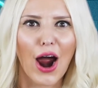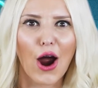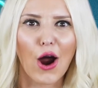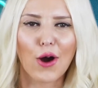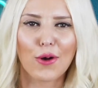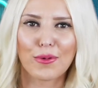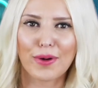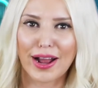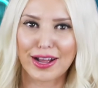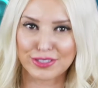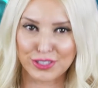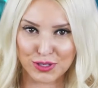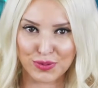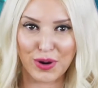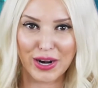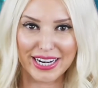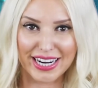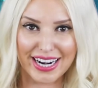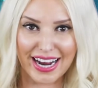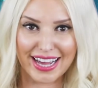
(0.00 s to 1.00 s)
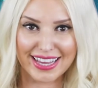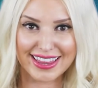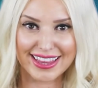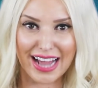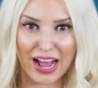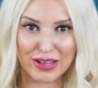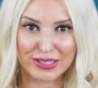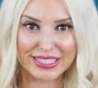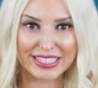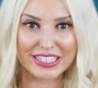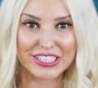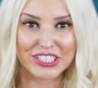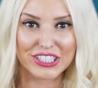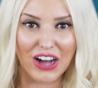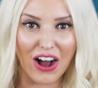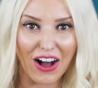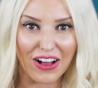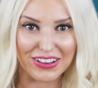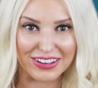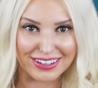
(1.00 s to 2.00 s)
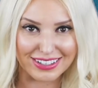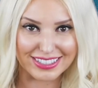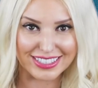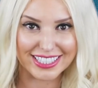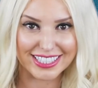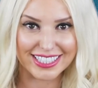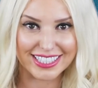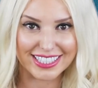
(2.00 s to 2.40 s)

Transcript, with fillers: around twenty-nine thousand dollars.